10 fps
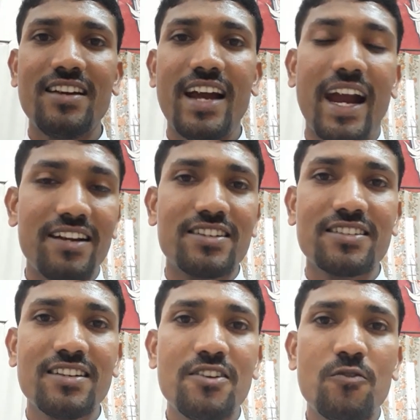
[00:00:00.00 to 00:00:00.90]
And
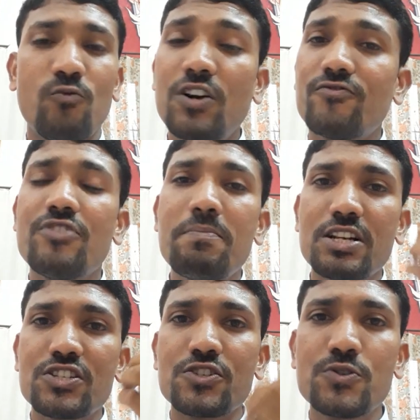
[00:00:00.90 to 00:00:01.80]
what we
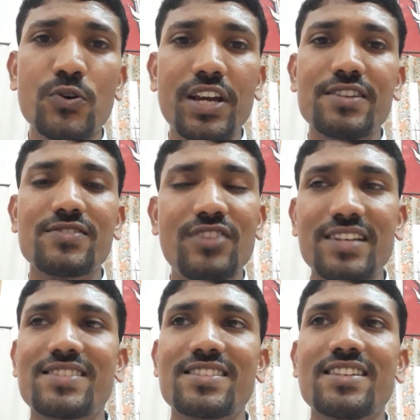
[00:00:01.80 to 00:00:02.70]
must do is
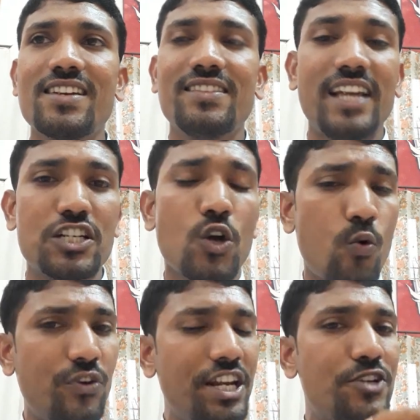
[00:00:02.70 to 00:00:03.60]
this, that
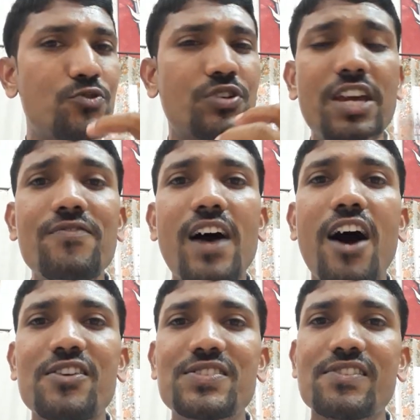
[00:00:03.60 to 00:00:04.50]
we need to give
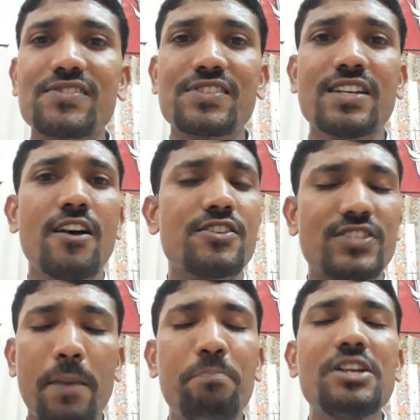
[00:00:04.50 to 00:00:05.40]
ourselves,
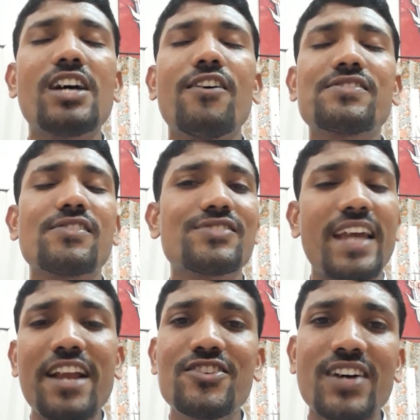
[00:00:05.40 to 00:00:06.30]
submit ourselves
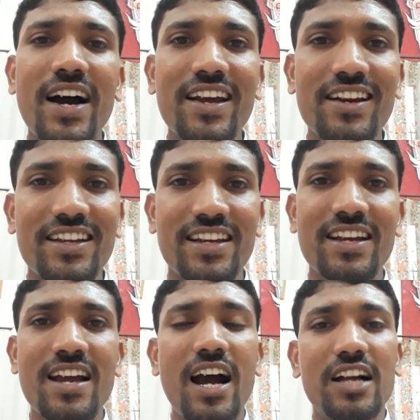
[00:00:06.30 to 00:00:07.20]
entirely
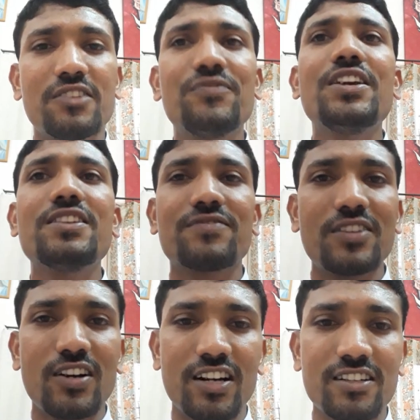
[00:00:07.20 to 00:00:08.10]
at the feet of the
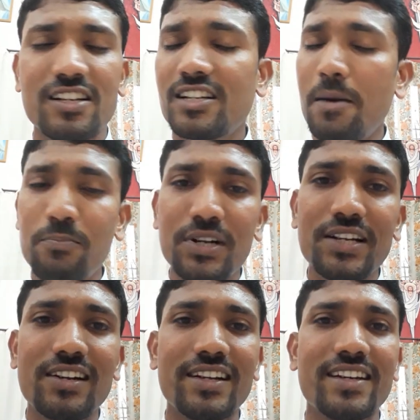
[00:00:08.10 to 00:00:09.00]
Lord,
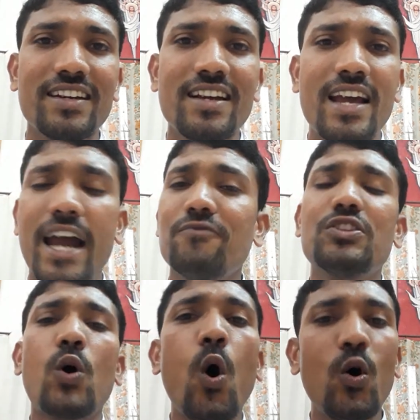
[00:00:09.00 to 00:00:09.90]
completely, and
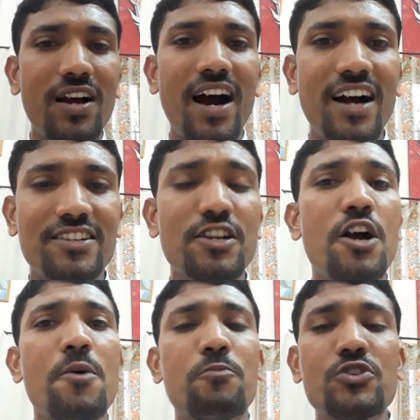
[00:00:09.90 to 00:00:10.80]
with whole heart,
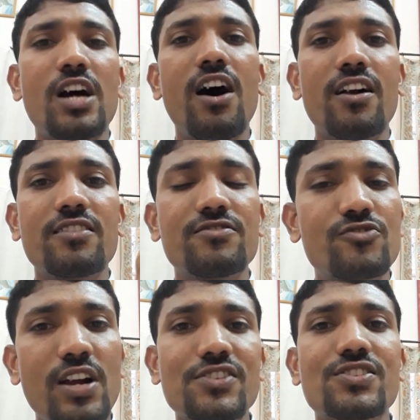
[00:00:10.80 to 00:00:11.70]
put our
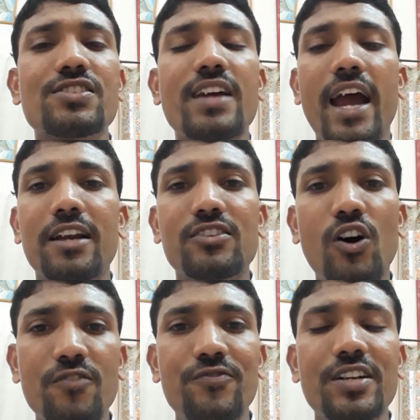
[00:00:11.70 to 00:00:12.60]
trust and
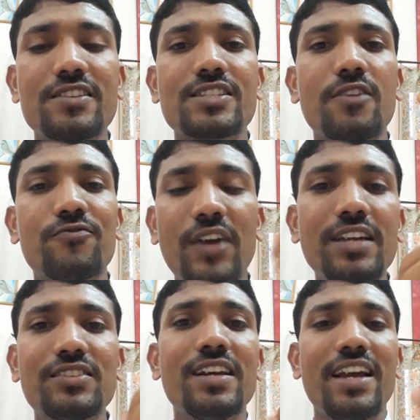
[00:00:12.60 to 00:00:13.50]
confidence and
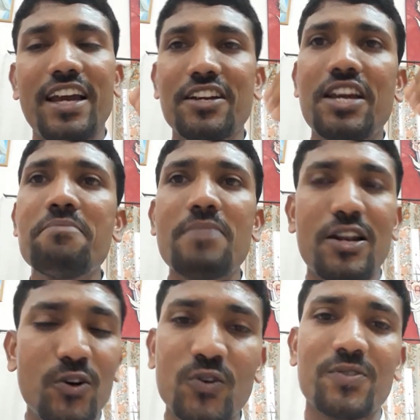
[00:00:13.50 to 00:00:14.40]
faith in Him
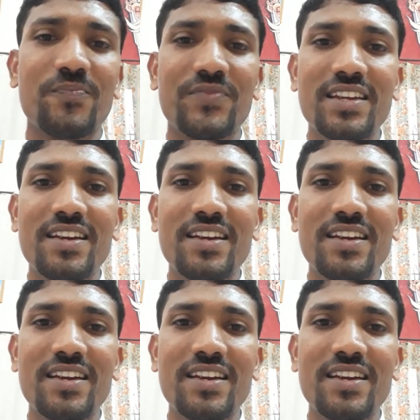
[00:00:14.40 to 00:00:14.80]
alone.